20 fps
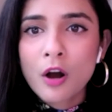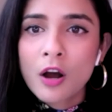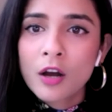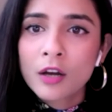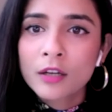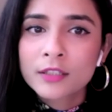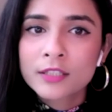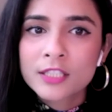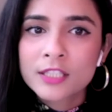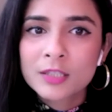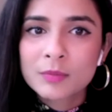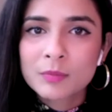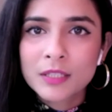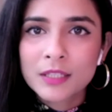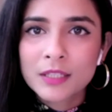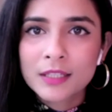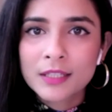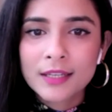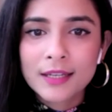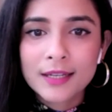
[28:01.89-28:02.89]
on to
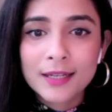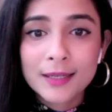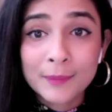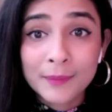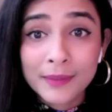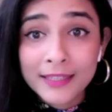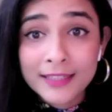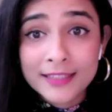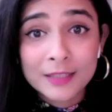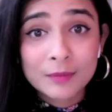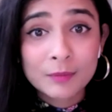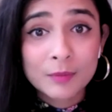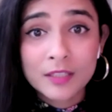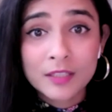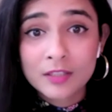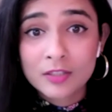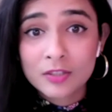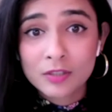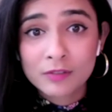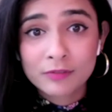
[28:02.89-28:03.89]
be amazing
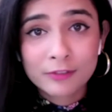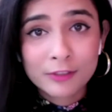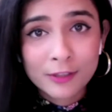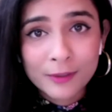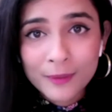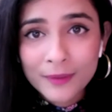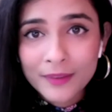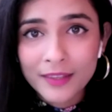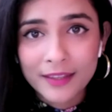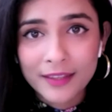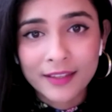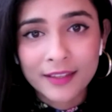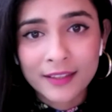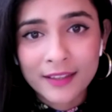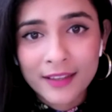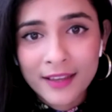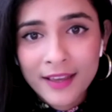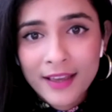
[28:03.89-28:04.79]
pieces of clothing.